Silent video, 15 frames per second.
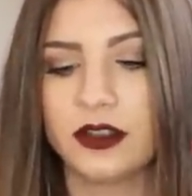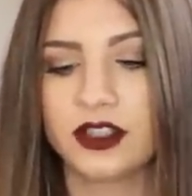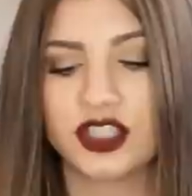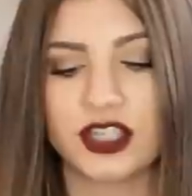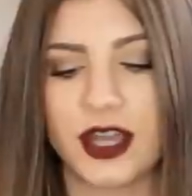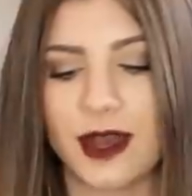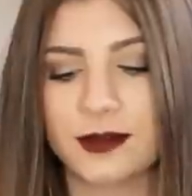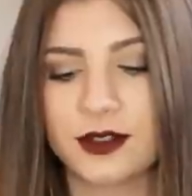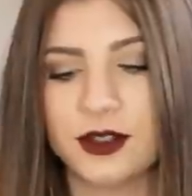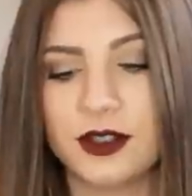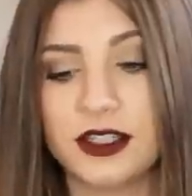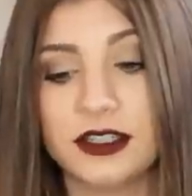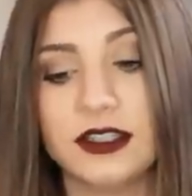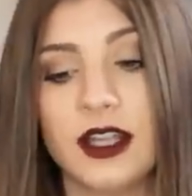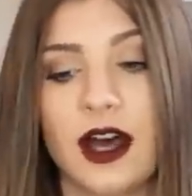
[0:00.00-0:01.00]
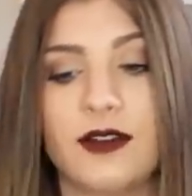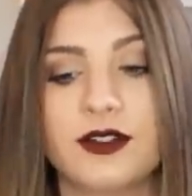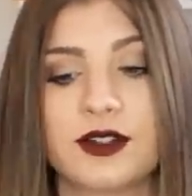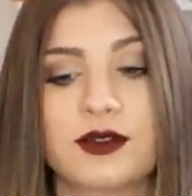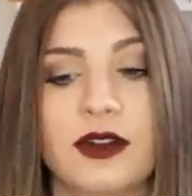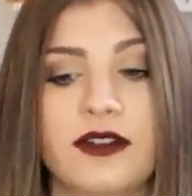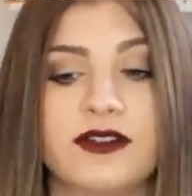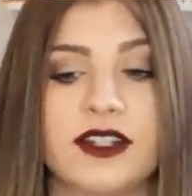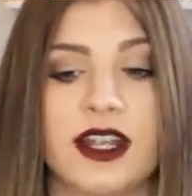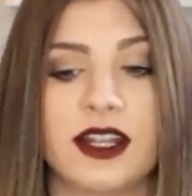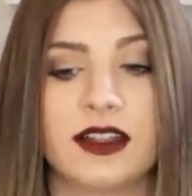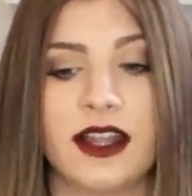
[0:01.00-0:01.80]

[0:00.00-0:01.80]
she absolutely loves thrifting.